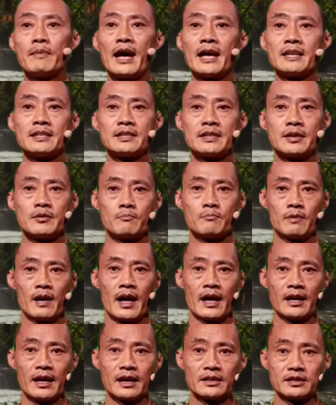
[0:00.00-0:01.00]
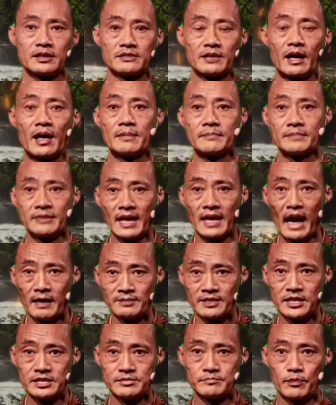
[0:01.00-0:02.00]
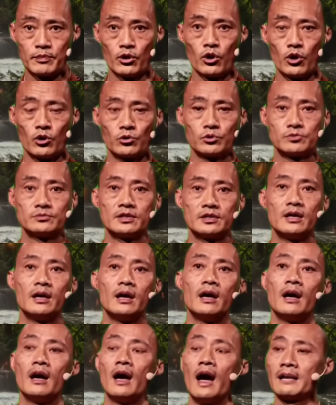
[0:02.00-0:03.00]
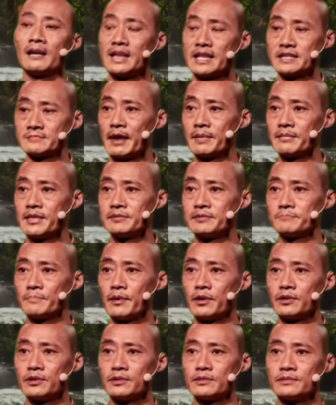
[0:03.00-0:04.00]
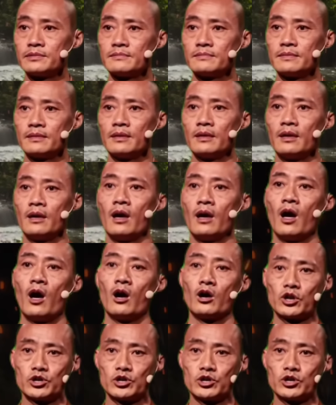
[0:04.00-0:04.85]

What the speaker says: Not consciously, but emotionally. And something in them pulled back.